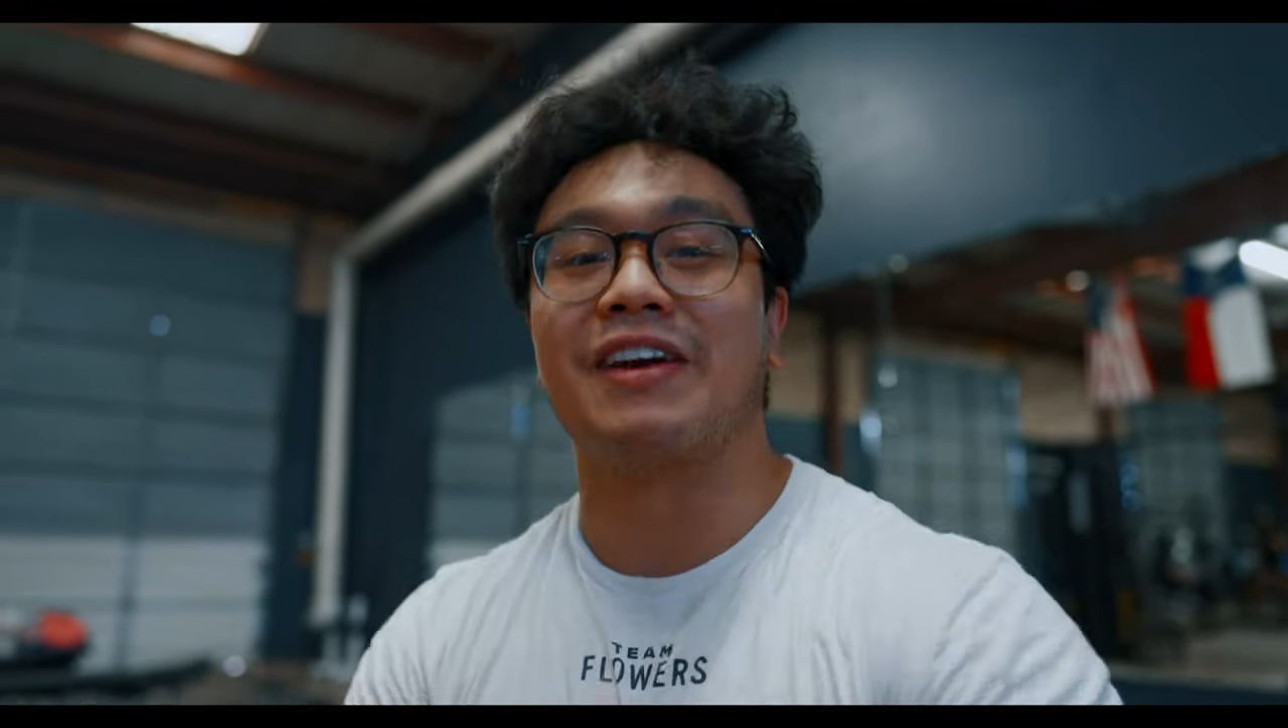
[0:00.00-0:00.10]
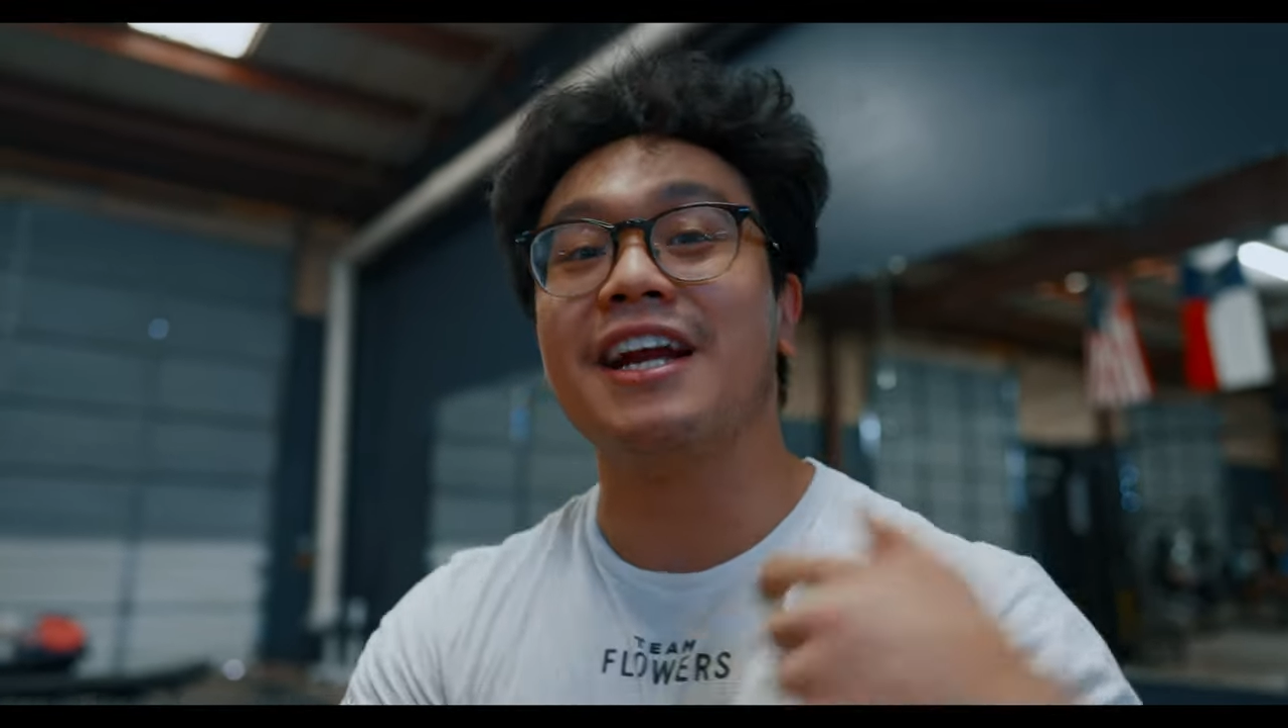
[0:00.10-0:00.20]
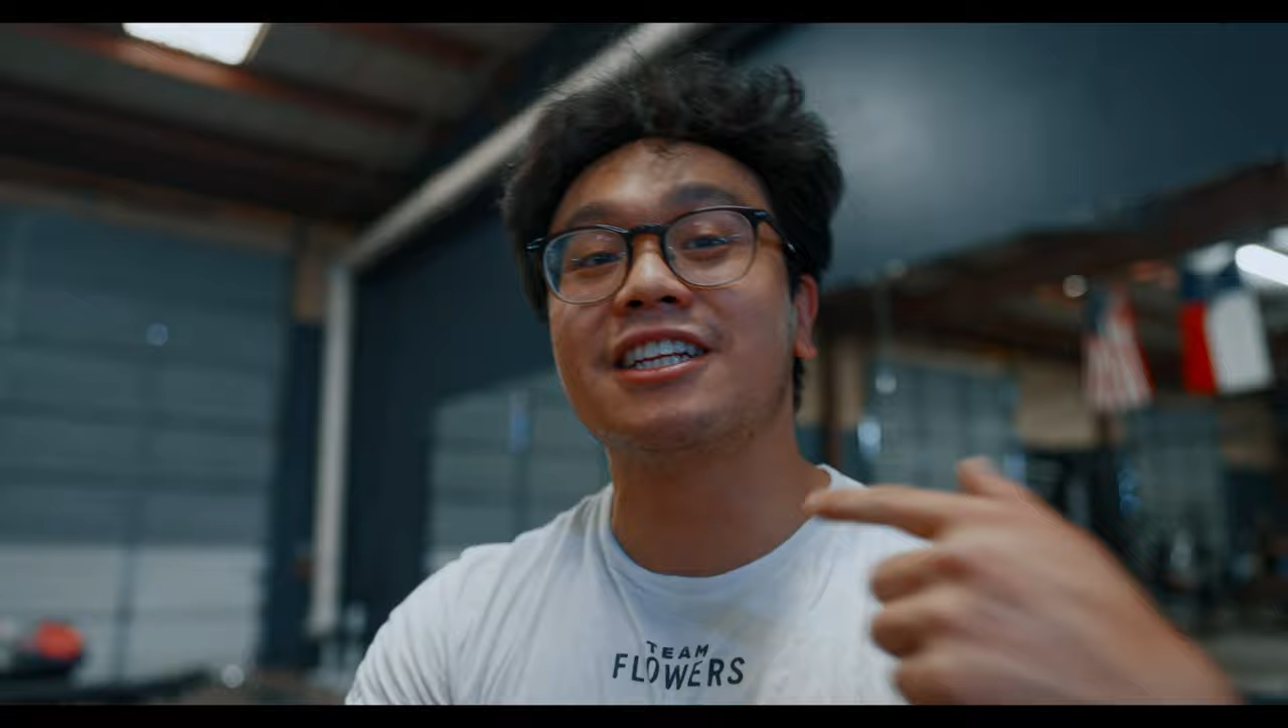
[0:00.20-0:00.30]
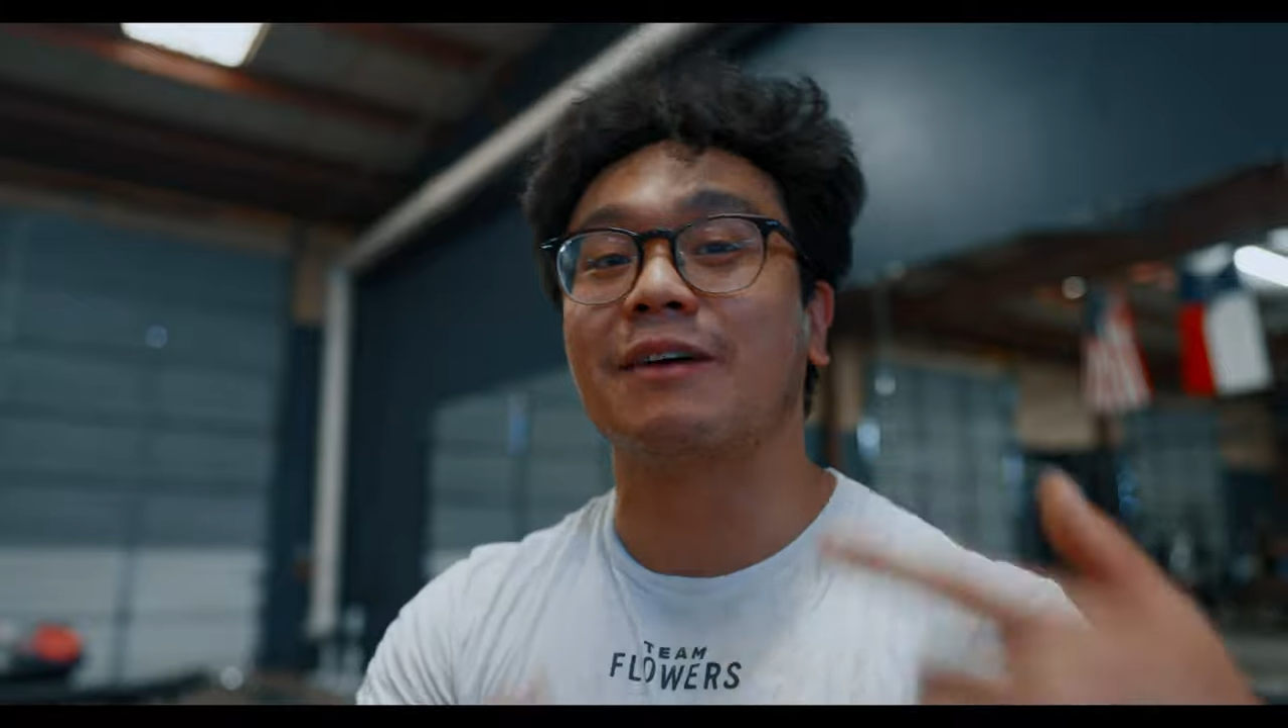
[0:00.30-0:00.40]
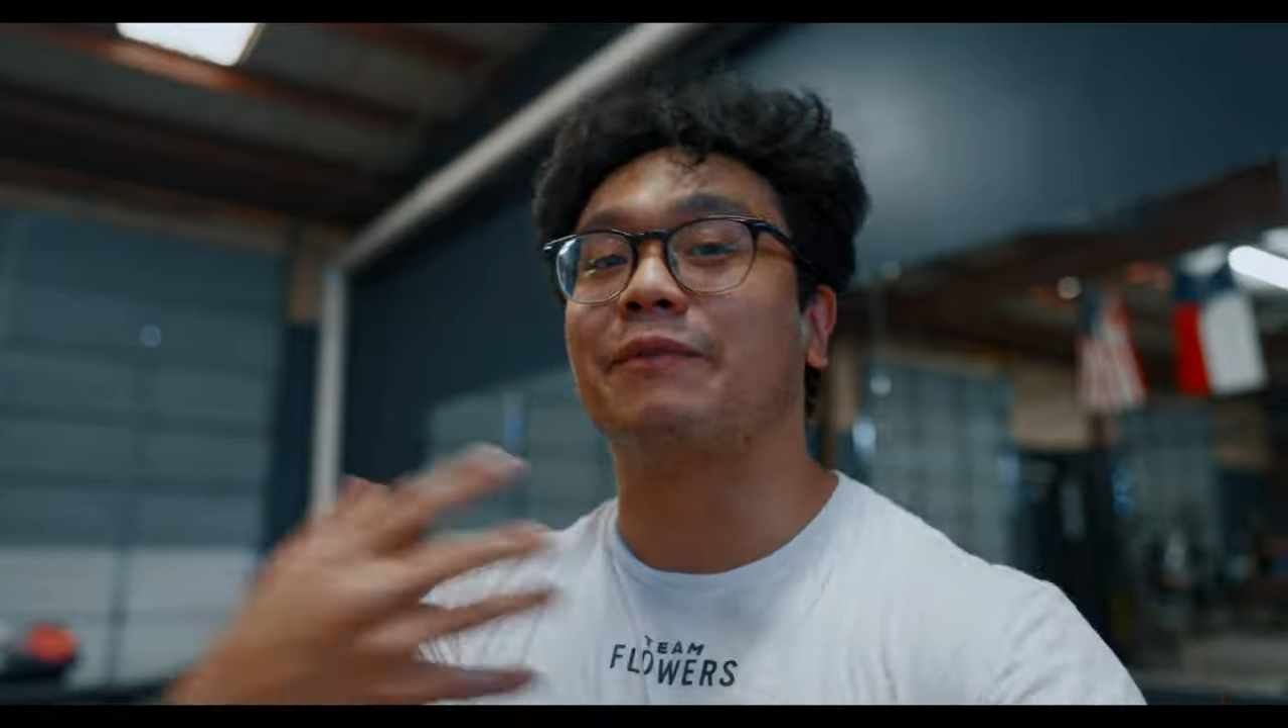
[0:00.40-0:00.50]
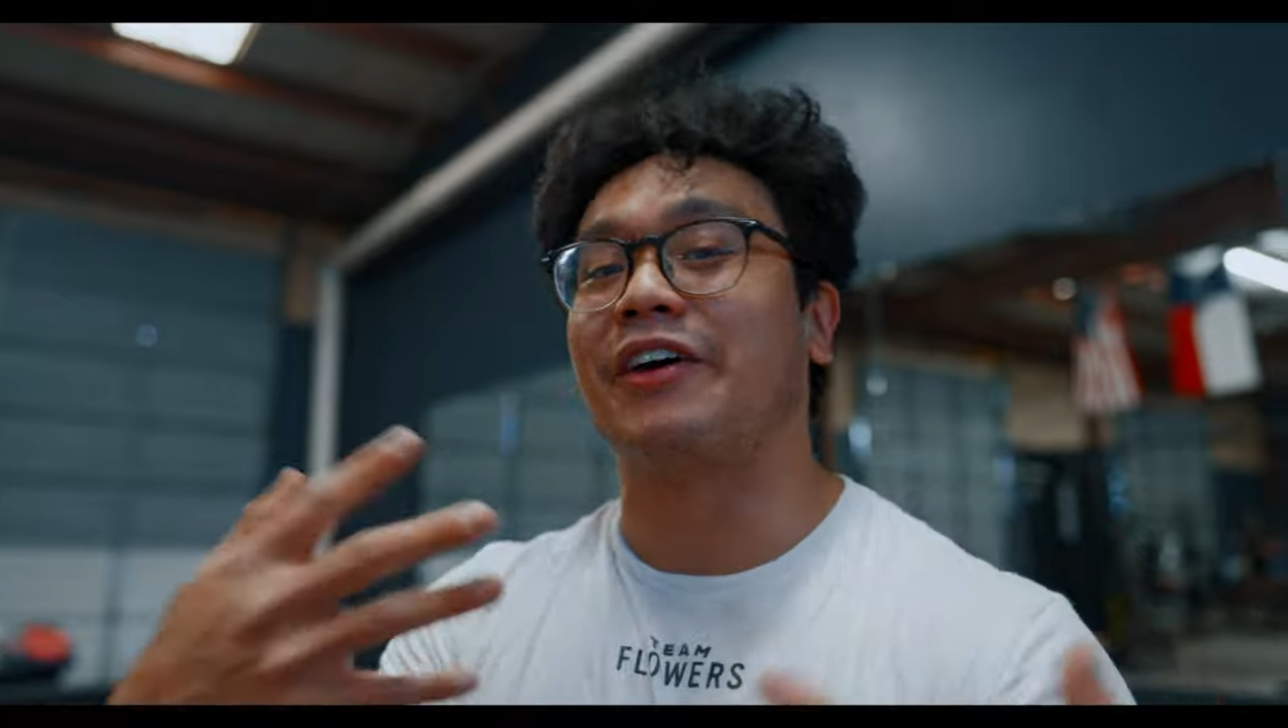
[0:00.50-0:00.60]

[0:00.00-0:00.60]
any type of